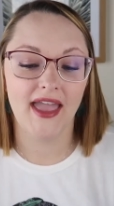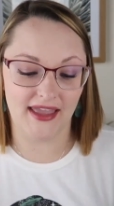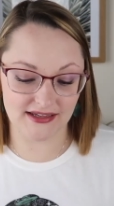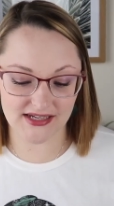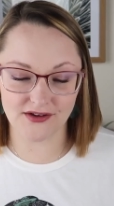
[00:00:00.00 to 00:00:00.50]

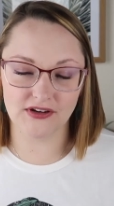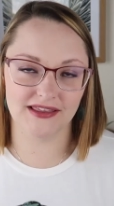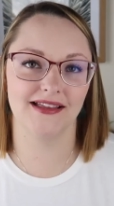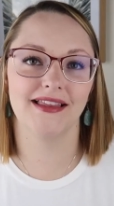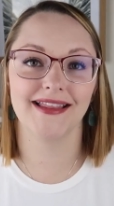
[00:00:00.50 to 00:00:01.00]
and
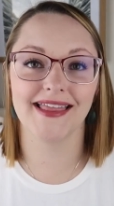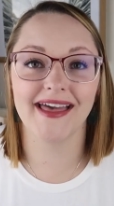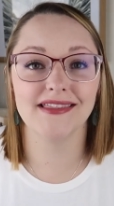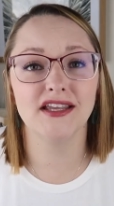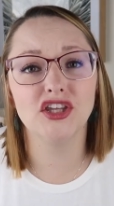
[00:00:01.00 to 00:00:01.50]
everything like
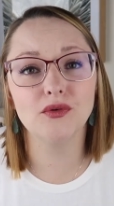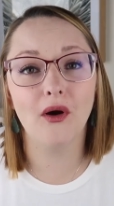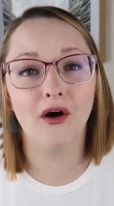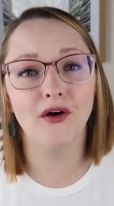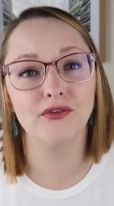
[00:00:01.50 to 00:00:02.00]
that. Thank you
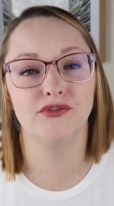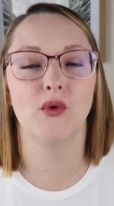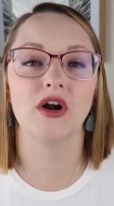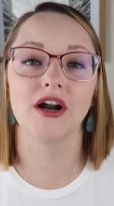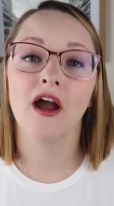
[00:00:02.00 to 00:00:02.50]
all
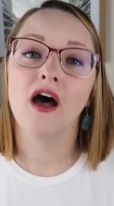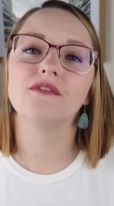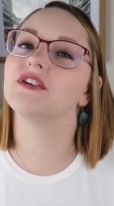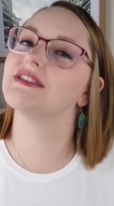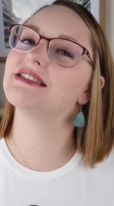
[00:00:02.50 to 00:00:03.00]
for,
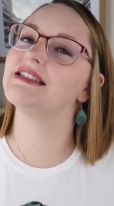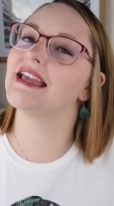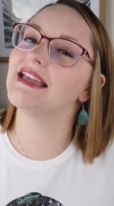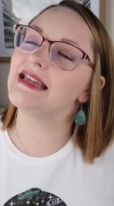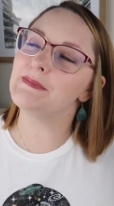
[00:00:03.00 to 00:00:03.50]
for
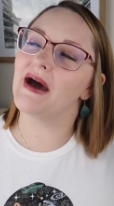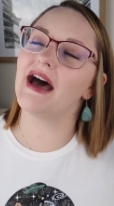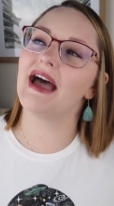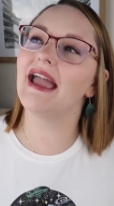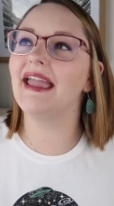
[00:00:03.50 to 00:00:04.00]
staying
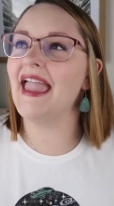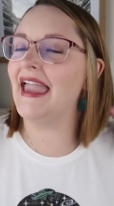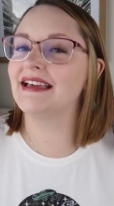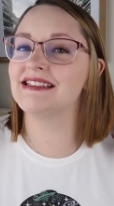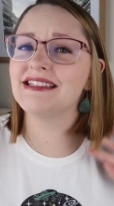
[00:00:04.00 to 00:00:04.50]
by
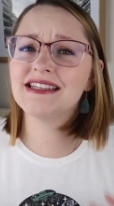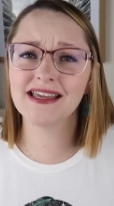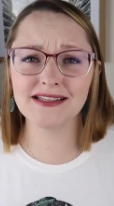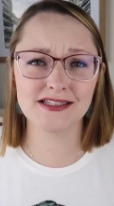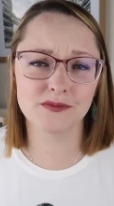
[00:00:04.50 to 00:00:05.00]
and
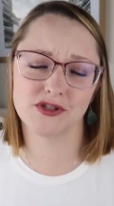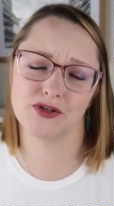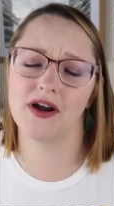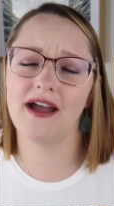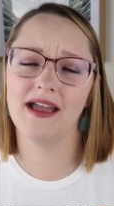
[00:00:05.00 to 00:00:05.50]
staying
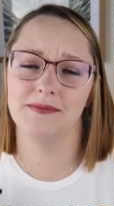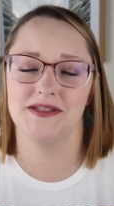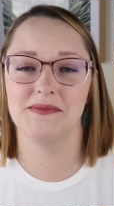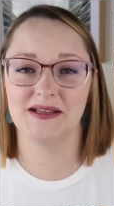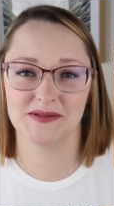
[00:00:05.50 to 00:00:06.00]
subscribed.
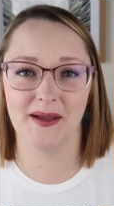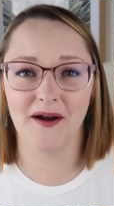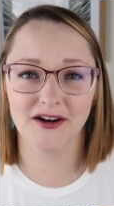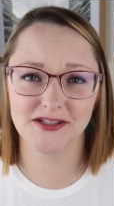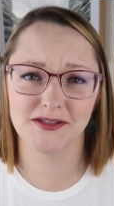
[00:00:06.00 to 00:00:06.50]
It makes my
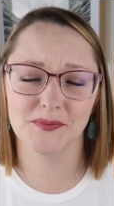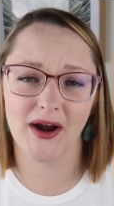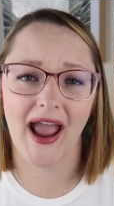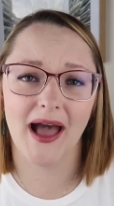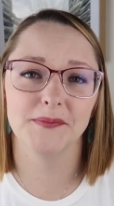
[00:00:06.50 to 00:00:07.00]
heart
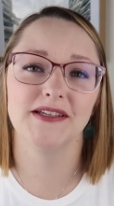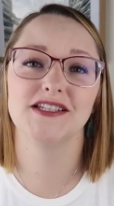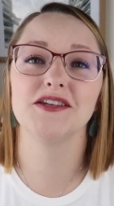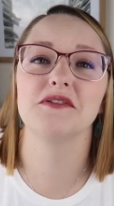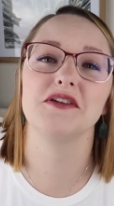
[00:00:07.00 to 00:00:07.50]
super happy
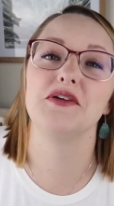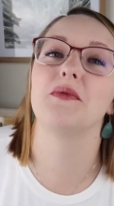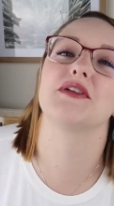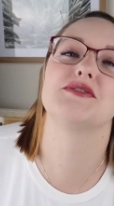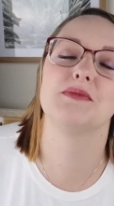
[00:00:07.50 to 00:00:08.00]
to know that you
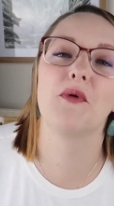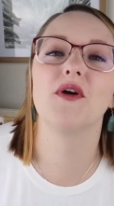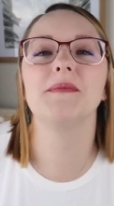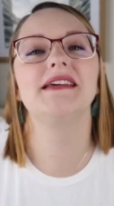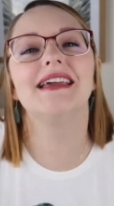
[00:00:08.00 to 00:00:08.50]
want to
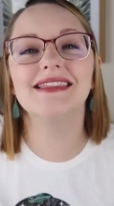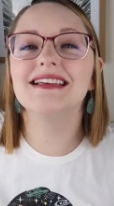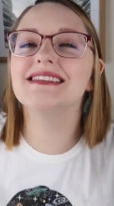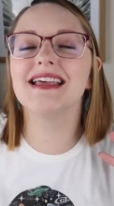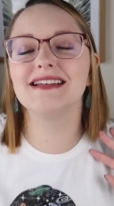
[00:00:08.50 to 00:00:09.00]
support me in
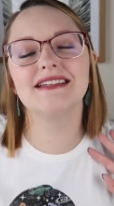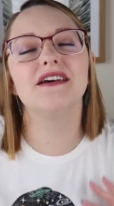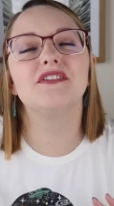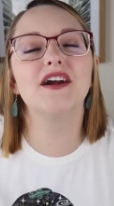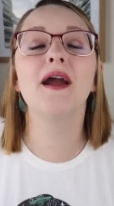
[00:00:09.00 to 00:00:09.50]
this
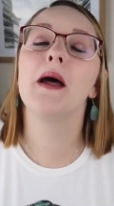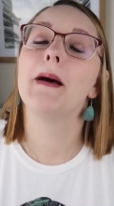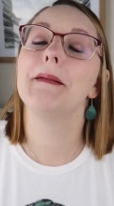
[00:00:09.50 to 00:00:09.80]
endeavor,